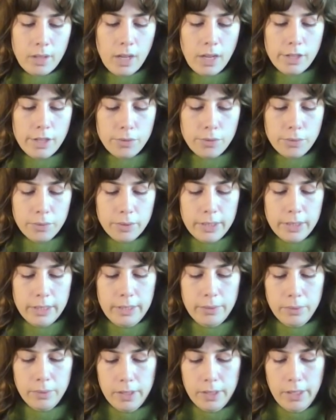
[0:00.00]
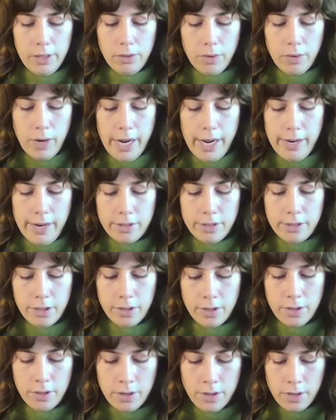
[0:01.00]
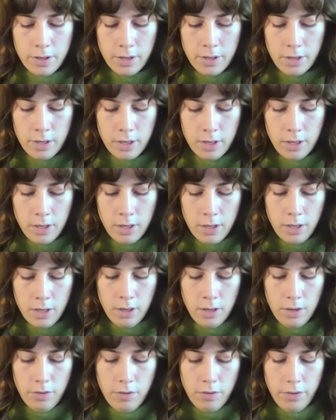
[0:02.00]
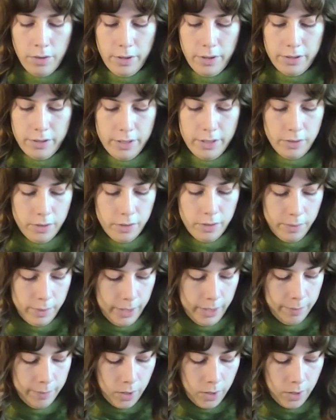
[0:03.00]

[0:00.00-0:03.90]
It's really, really great for their sensory.